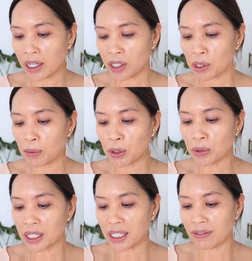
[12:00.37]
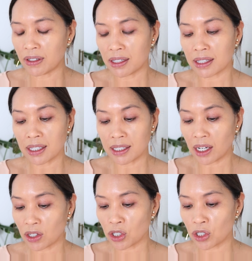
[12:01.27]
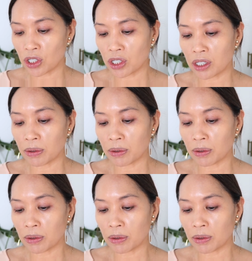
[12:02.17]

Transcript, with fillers: Smooth and even skin texture.